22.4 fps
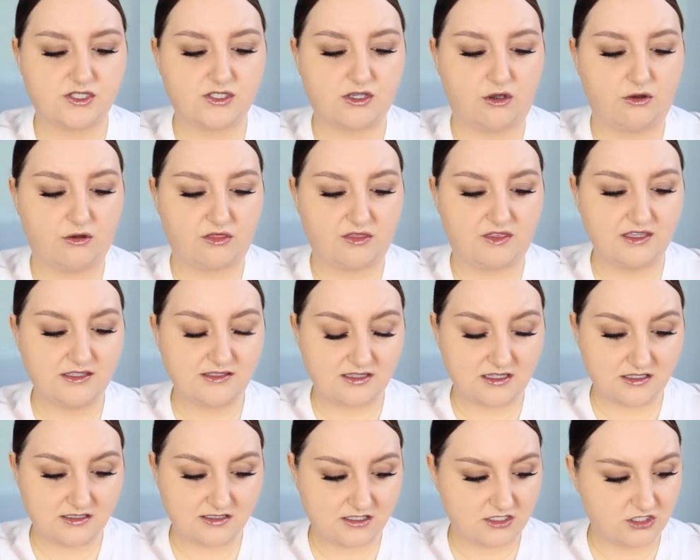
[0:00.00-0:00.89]
So this
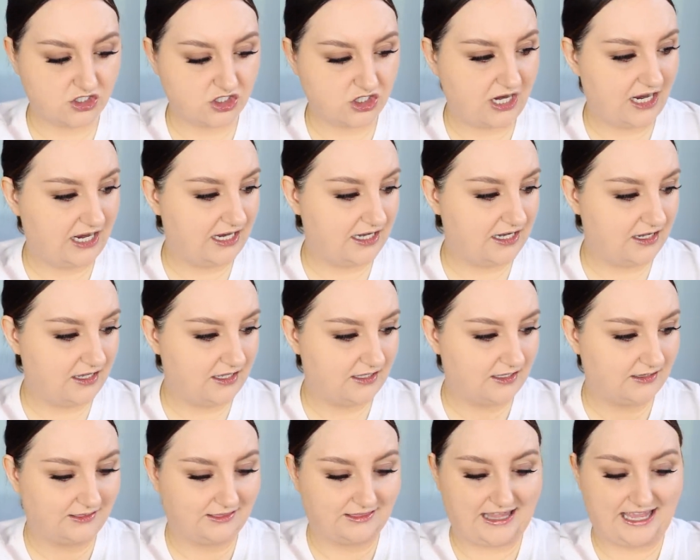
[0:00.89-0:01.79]
is the shade
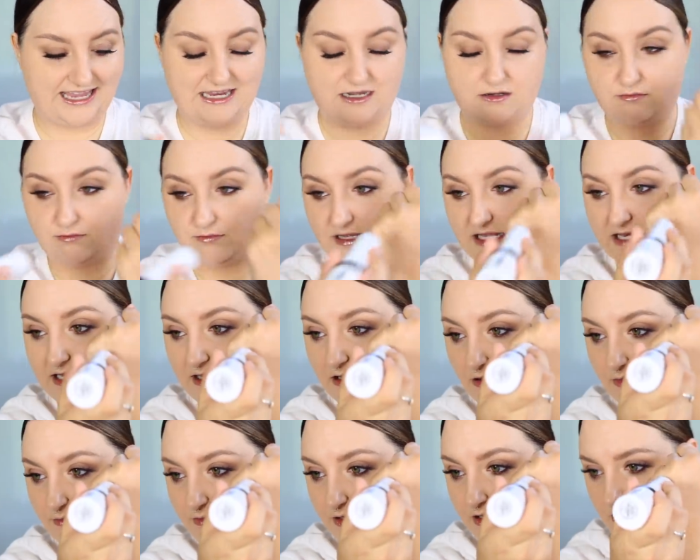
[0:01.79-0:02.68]
light
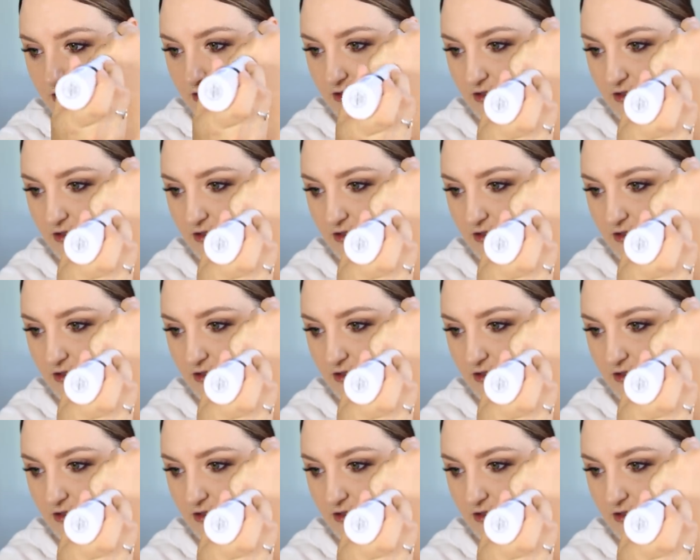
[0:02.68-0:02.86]
medium.